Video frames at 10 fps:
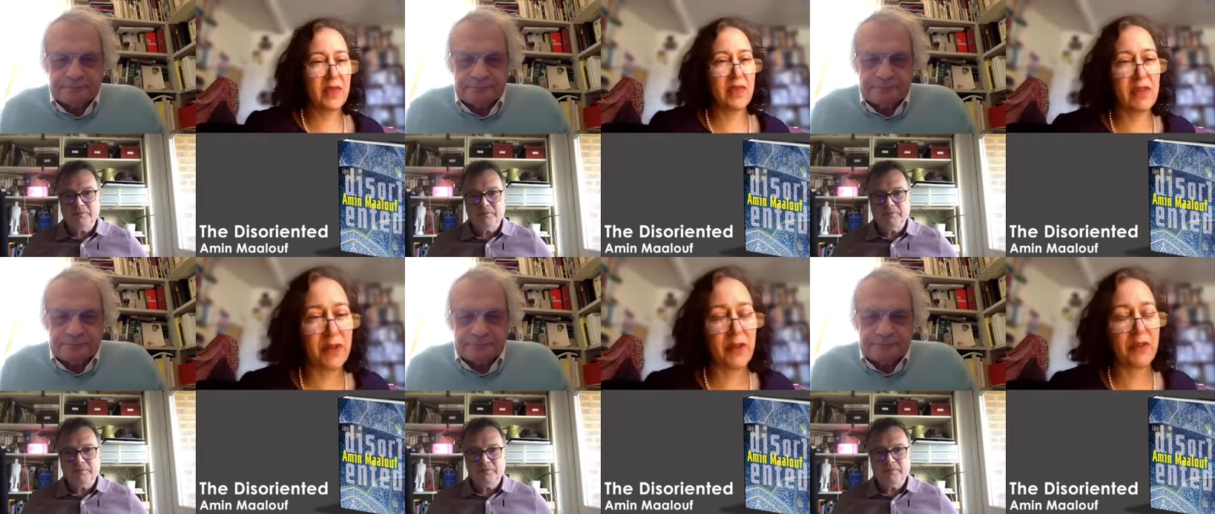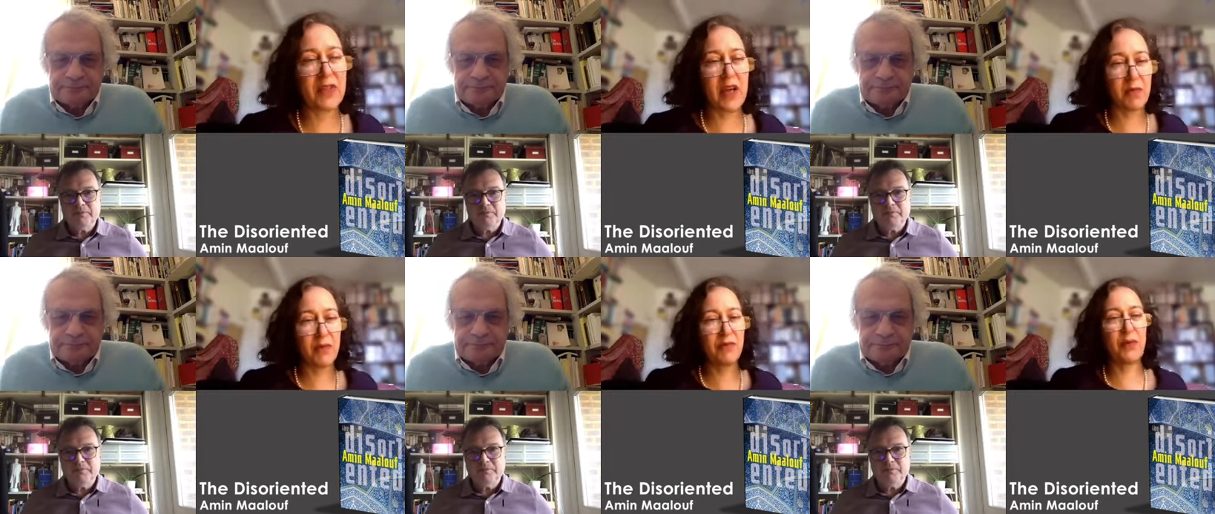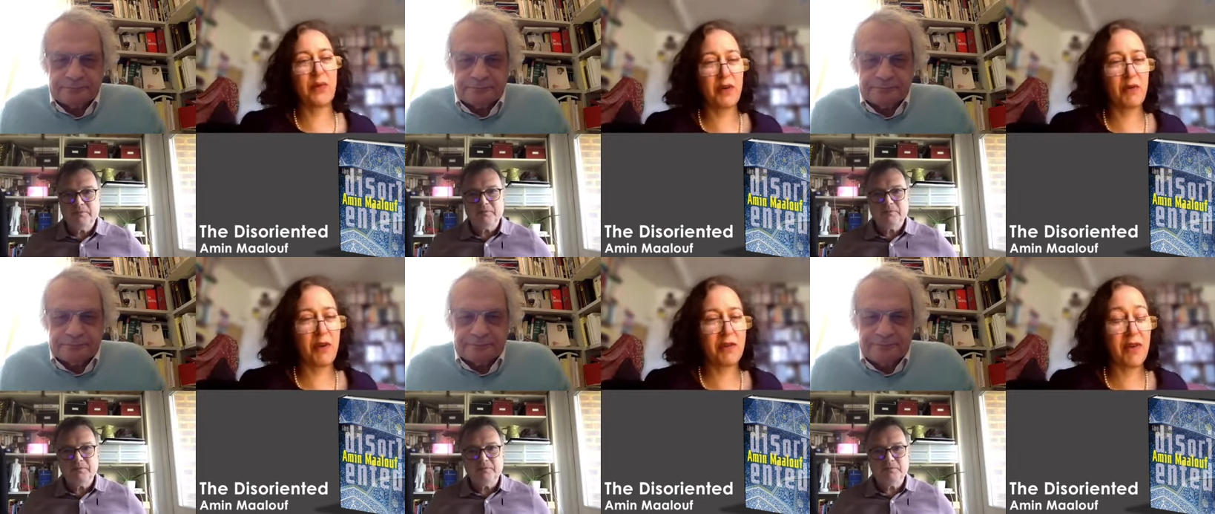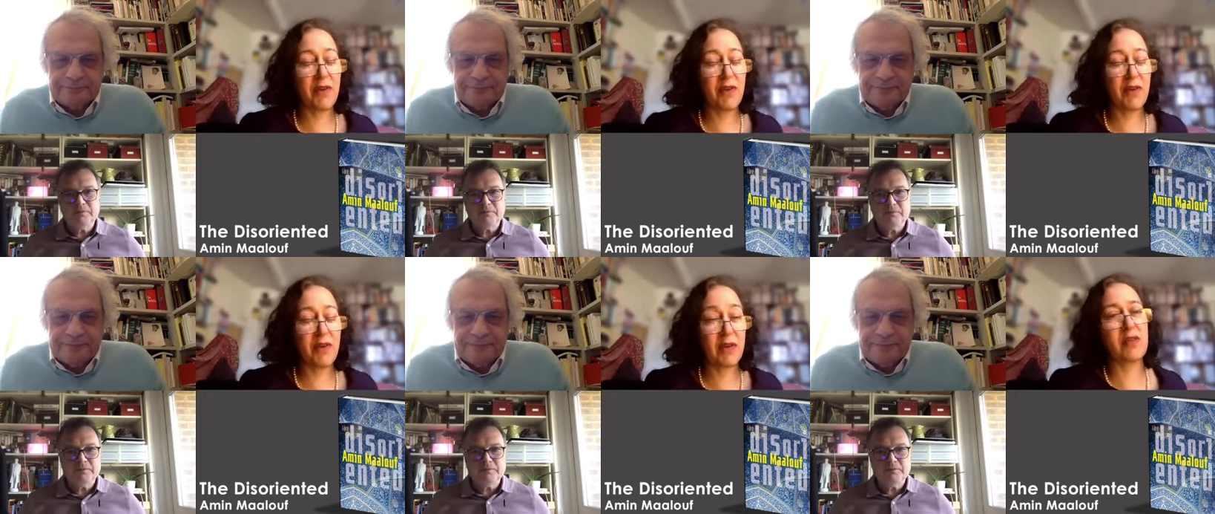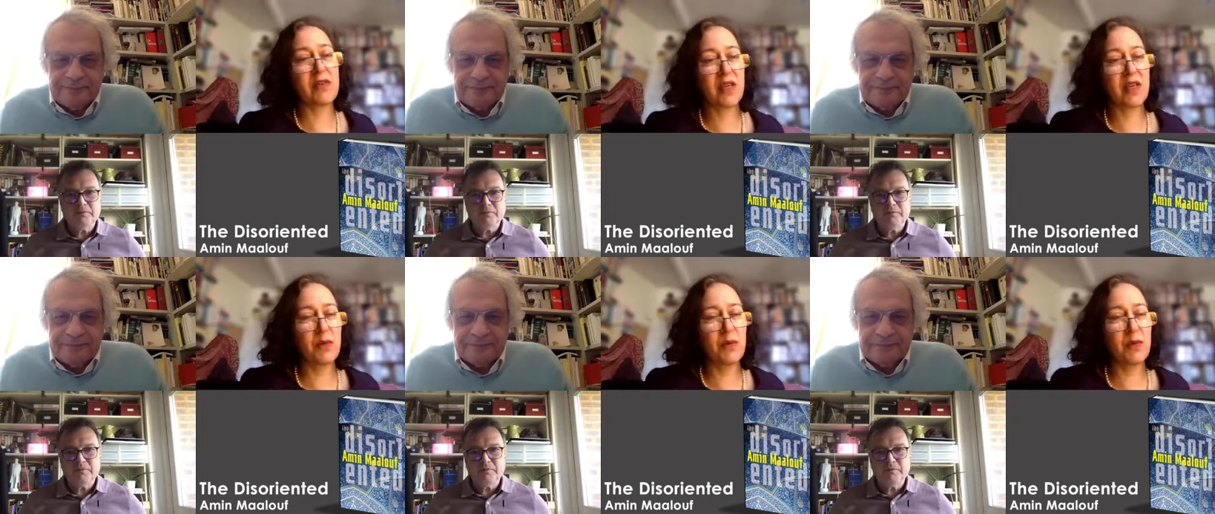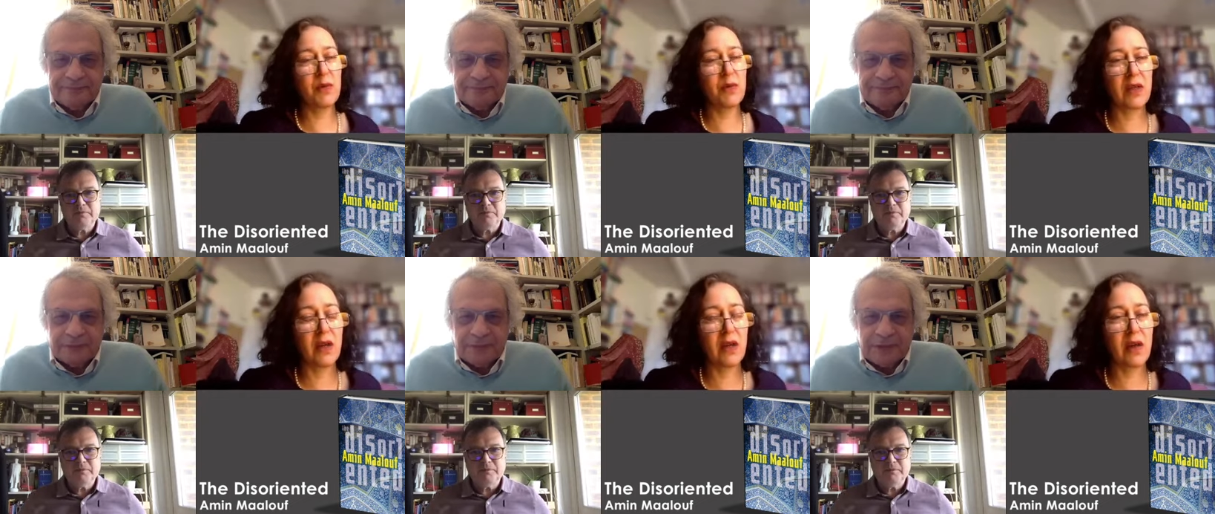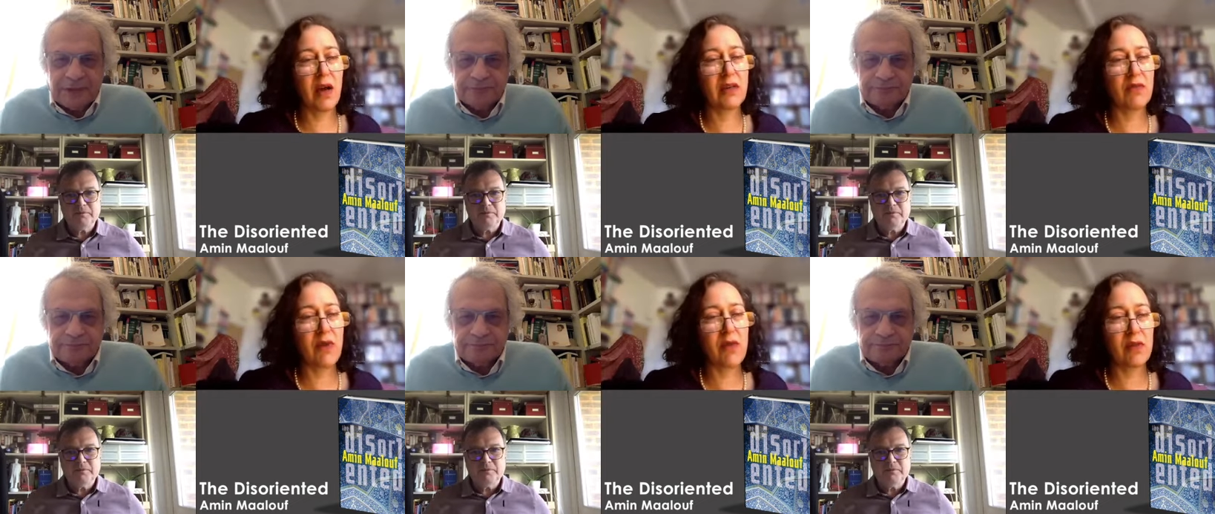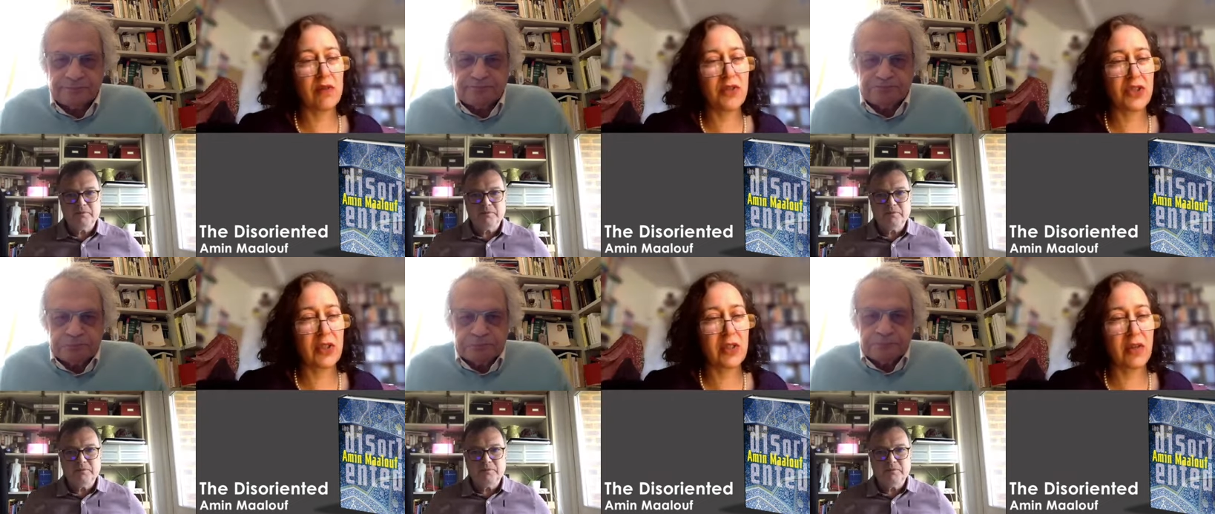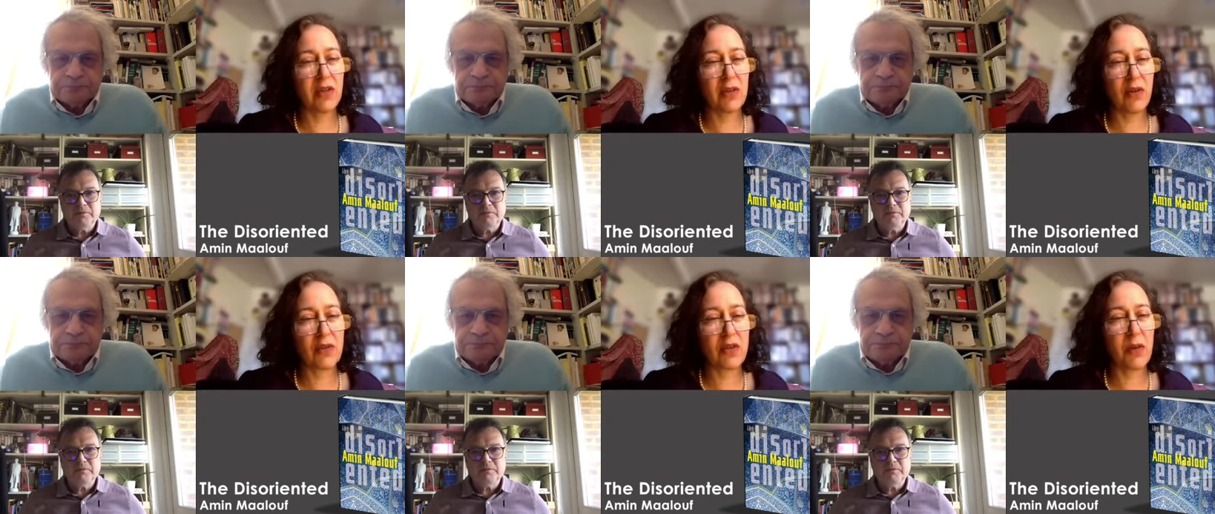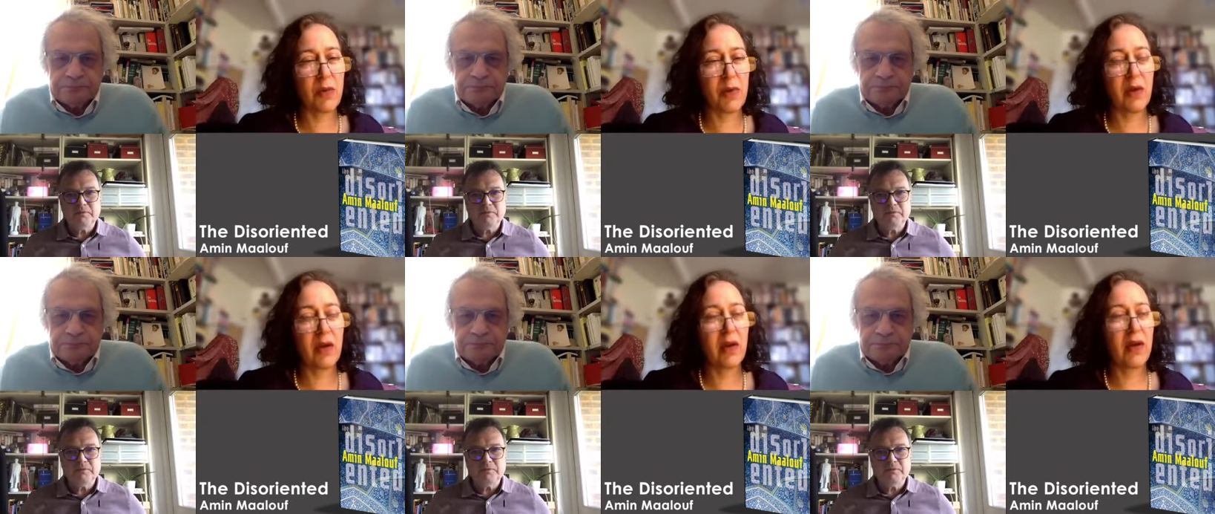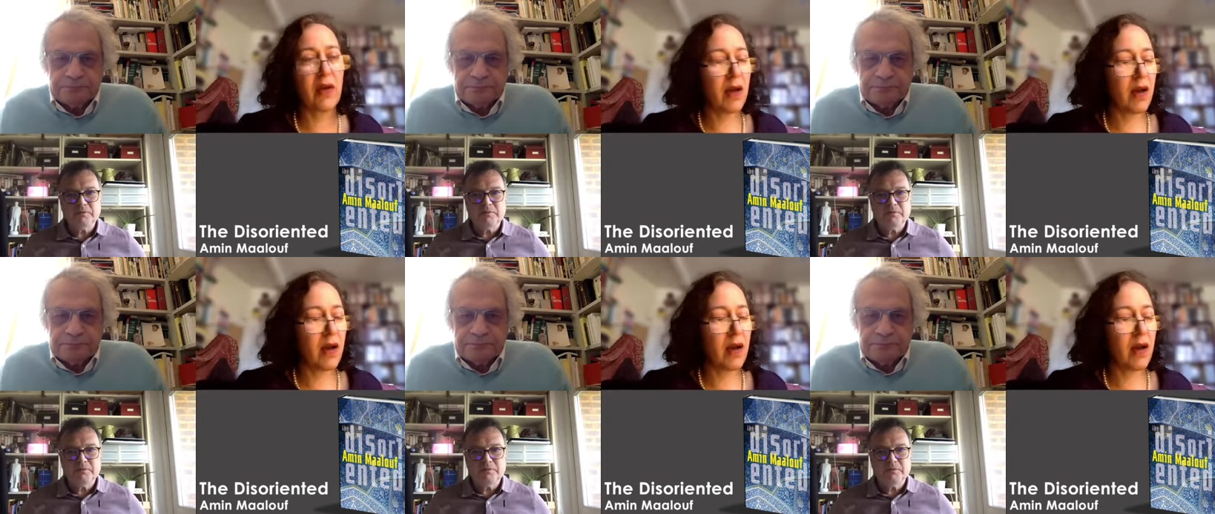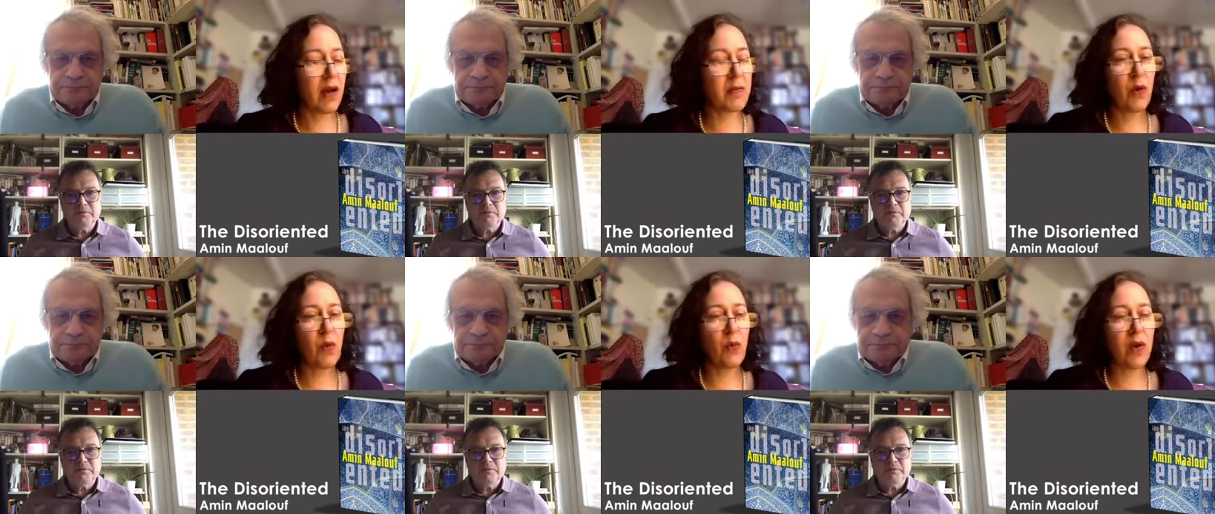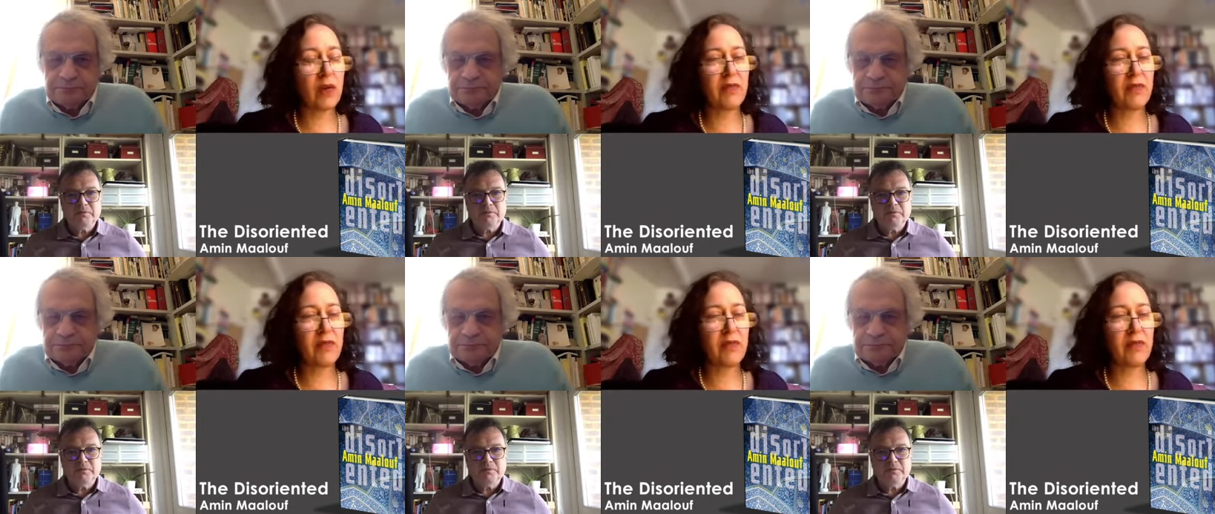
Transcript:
Speaker 1: the default on the debt before the coronavirus, there, there was a, a kind of revolution in, in October. Um,